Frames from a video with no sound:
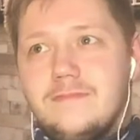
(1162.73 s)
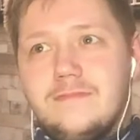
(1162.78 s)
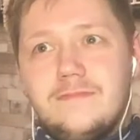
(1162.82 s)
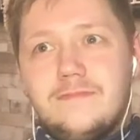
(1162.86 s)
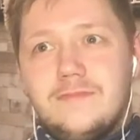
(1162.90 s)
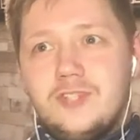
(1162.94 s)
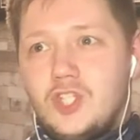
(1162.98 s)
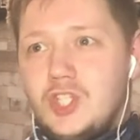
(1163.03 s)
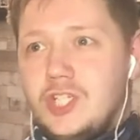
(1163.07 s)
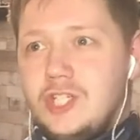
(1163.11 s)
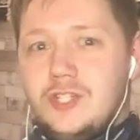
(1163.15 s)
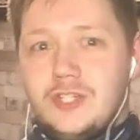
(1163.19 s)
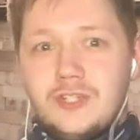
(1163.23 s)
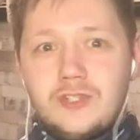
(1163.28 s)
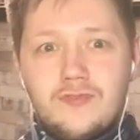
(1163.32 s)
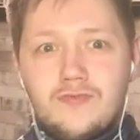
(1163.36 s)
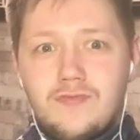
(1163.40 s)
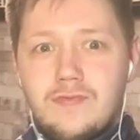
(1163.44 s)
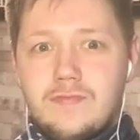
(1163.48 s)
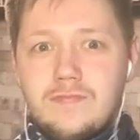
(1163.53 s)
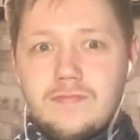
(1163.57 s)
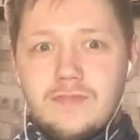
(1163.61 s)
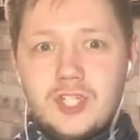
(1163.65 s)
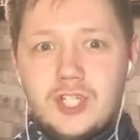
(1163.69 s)
she
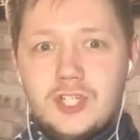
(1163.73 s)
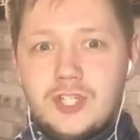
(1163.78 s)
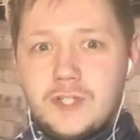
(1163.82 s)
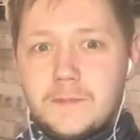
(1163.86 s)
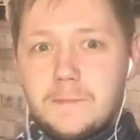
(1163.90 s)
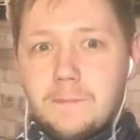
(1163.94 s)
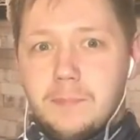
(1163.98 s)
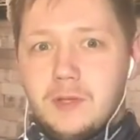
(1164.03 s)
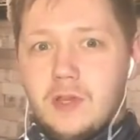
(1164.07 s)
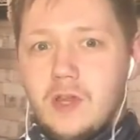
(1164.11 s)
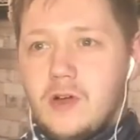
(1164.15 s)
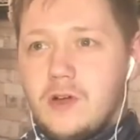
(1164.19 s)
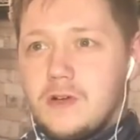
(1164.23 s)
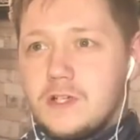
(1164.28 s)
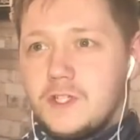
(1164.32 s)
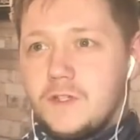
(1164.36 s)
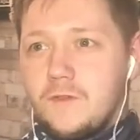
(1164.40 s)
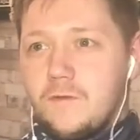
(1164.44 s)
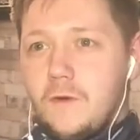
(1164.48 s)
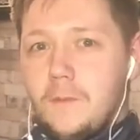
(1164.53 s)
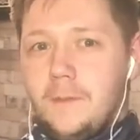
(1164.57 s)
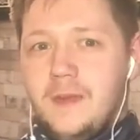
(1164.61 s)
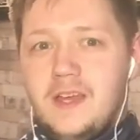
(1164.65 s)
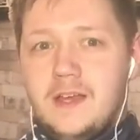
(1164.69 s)
just blocked
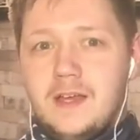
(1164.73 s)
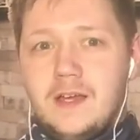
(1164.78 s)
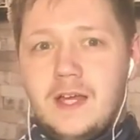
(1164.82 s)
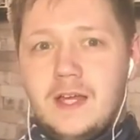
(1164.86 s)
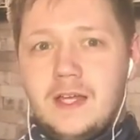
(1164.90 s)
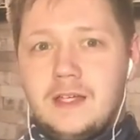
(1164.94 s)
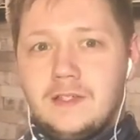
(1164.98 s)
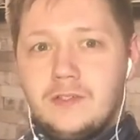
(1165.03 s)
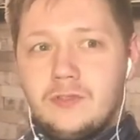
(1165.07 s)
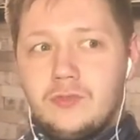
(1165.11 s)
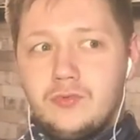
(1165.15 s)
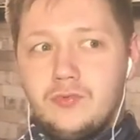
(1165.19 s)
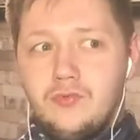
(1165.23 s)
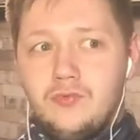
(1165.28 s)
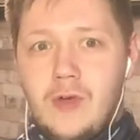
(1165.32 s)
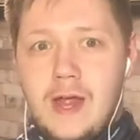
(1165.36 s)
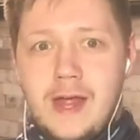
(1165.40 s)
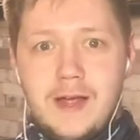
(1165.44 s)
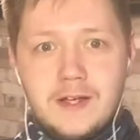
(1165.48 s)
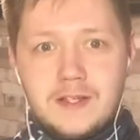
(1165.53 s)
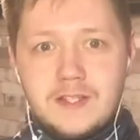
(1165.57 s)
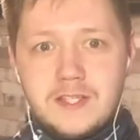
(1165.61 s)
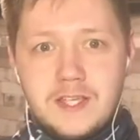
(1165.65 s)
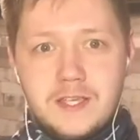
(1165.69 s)
from it and
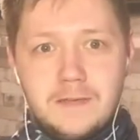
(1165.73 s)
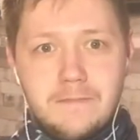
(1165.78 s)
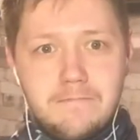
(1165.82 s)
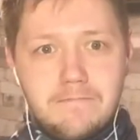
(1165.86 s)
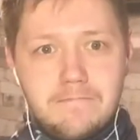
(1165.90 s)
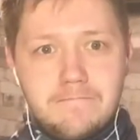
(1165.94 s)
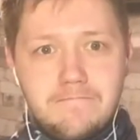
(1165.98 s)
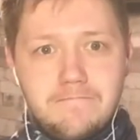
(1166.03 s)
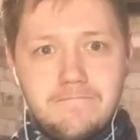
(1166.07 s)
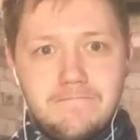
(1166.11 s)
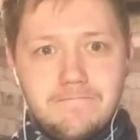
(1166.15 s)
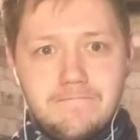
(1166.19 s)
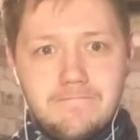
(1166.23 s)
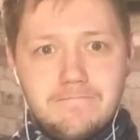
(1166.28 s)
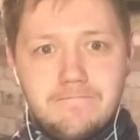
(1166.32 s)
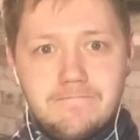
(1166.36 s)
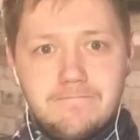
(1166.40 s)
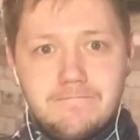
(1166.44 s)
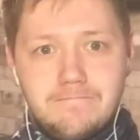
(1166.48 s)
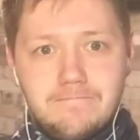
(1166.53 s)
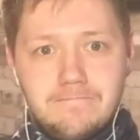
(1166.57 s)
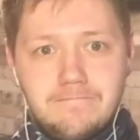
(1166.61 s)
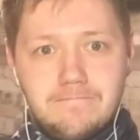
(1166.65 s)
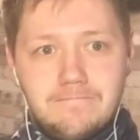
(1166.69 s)
wrecked him.
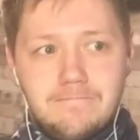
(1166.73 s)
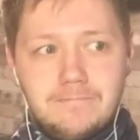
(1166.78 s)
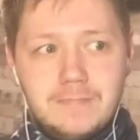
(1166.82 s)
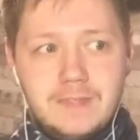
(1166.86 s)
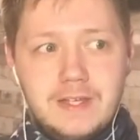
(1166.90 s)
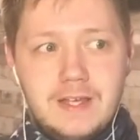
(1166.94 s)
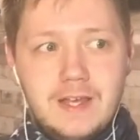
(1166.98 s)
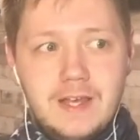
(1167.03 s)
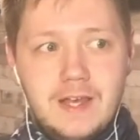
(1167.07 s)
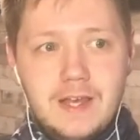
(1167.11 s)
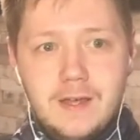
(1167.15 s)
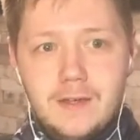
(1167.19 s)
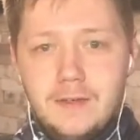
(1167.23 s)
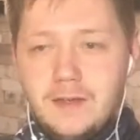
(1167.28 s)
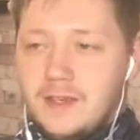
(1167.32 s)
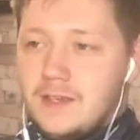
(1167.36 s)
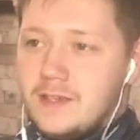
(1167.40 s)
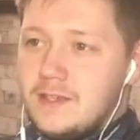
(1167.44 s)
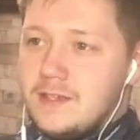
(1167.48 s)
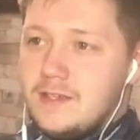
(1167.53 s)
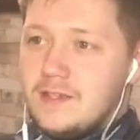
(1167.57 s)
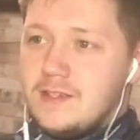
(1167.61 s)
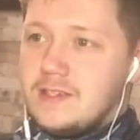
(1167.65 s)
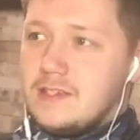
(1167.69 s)

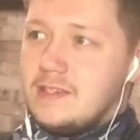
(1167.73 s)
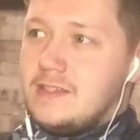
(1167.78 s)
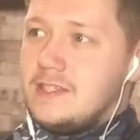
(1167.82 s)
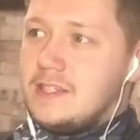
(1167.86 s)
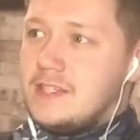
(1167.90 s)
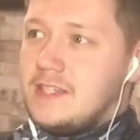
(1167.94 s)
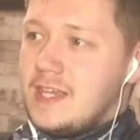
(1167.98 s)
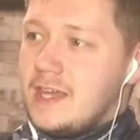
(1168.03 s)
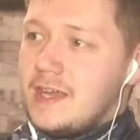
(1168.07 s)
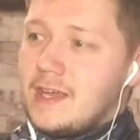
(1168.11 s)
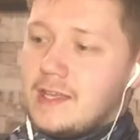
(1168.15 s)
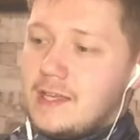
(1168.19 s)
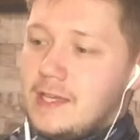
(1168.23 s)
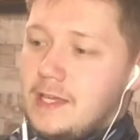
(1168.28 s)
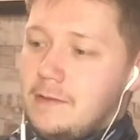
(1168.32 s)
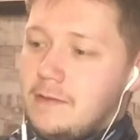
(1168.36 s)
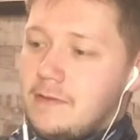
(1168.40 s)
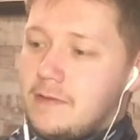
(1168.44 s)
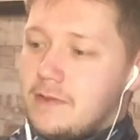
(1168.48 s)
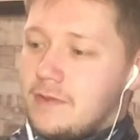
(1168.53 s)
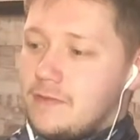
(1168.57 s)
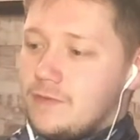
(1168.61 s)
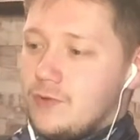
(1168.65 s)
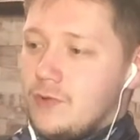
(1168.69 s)
Because the second he
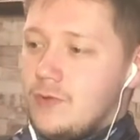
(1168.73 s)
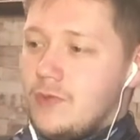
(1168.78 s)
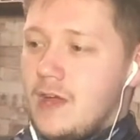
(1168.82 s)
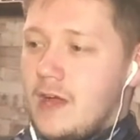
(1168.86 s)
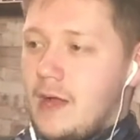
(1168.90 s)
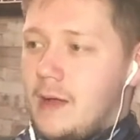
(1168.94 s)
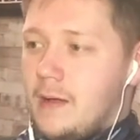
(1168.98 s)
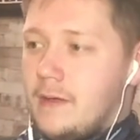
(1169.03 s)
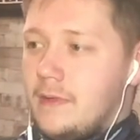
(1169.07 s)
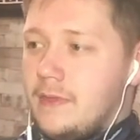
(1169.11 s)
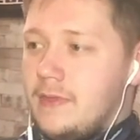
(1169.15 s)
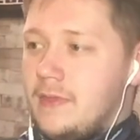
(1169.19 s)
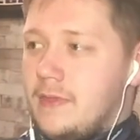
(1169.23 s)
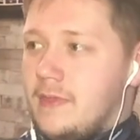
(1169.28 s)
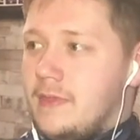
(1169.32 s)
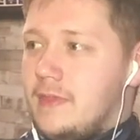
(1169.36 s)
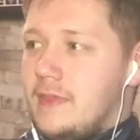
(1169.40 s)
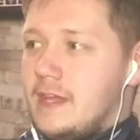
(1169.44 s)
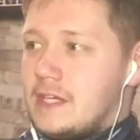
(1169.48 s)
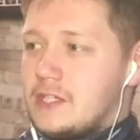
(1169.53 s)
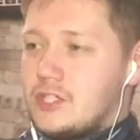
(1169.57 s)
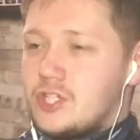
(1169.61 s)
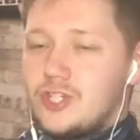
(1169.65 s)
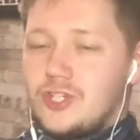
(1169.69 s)
threw that
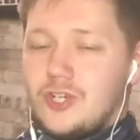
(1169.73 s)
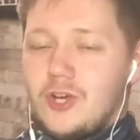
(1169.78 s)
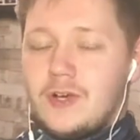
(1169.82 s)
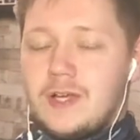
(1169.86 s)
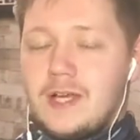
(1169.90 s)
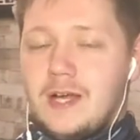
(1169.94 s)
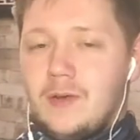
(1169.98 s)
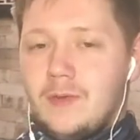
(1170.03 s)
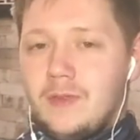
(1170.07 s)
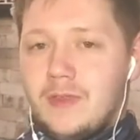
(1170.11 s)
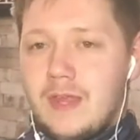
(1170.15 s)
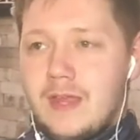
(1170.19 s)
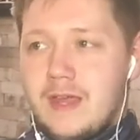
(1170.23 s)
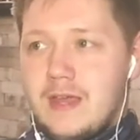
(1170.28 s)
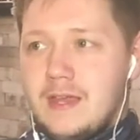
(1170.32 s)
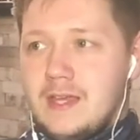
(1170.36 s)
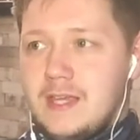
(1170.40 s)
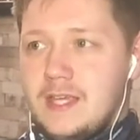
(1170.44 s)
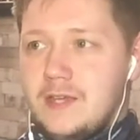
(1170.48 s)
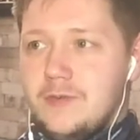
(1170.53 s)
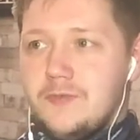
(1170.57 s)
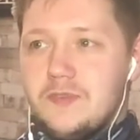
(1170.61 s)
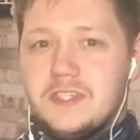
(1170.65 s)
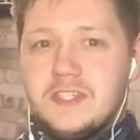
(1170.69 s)
shock out there,
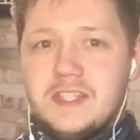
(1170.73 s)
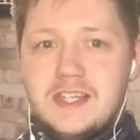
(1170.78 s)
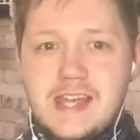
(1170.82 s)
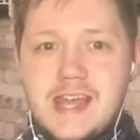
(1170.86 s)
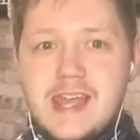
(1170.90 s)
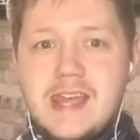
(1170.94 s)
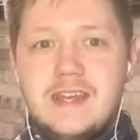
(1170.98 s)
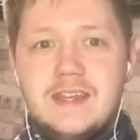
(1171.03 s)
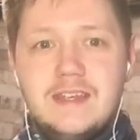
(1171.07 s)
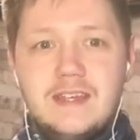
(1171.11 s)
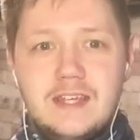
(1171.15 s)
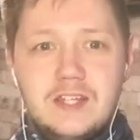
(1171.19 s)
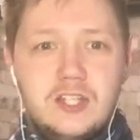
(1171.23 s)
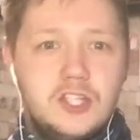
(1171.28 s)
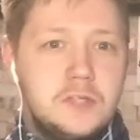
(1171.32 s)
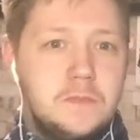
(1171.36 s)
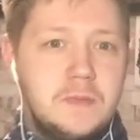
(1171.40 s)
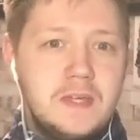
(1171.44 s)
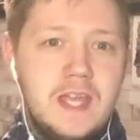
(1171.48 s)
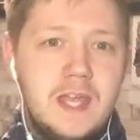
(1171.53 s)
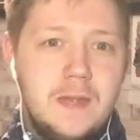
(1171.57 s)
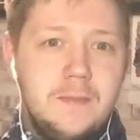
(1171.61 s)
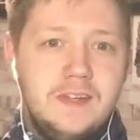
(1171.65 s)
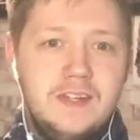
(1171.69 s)
he just
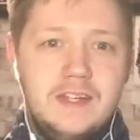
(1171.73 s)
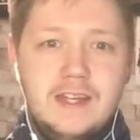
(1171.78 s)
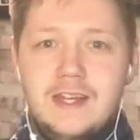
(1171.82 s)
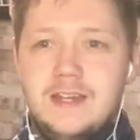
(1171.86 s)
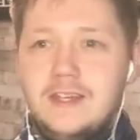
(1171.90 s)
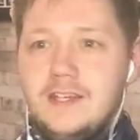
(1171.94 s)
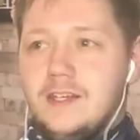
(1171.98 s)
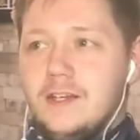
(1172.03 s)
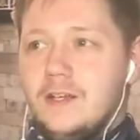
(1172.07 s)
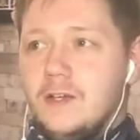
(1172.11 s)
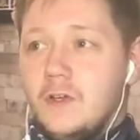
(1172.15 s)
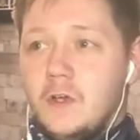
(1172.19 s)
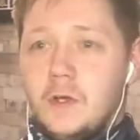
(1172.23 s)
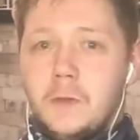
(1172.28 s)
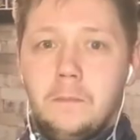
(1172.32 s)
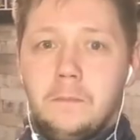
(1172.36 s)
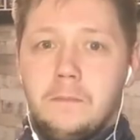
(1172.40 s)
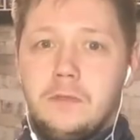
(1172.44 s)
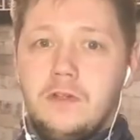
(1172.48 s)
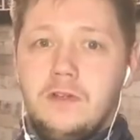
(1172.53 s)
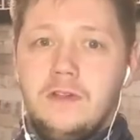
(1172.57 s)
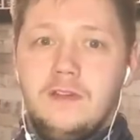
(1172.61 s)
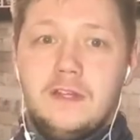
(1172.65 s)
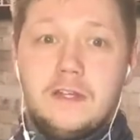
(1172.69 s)
became an idiot and
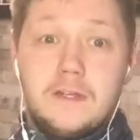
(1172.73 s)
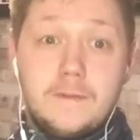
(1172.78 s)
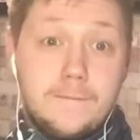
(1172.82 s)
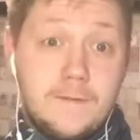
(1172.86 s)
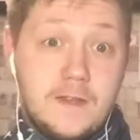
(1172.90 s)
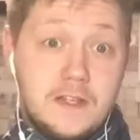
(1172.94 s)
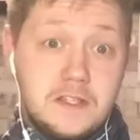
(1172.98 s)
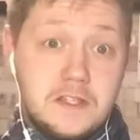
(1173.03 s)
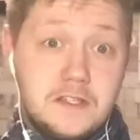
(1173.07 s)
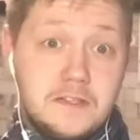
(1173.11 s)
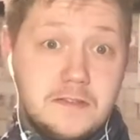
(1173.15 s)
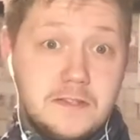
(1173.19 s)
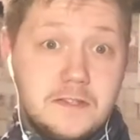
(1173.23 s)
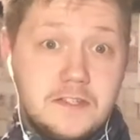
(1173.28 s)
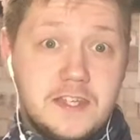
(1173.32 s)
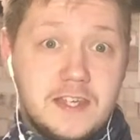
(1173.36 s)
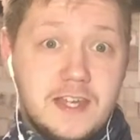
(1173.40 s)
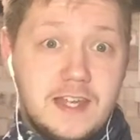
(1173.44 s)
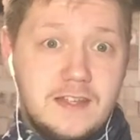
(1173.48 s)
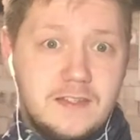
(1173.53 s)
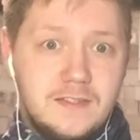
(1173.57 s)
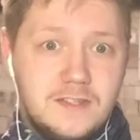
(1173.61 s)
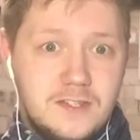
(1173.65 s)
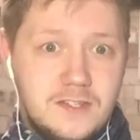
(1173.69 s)
completely defenseless
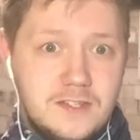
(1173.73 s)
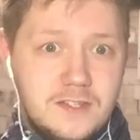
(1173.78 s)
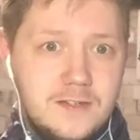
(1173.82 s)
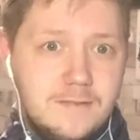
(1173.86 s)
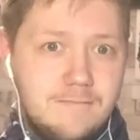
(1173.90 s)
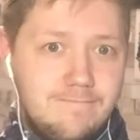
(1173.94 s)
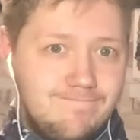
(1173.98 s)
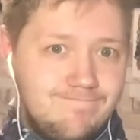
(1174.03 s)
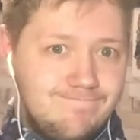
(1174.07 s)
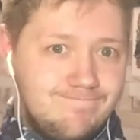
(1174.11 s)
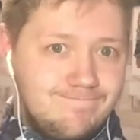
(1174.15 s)
against her.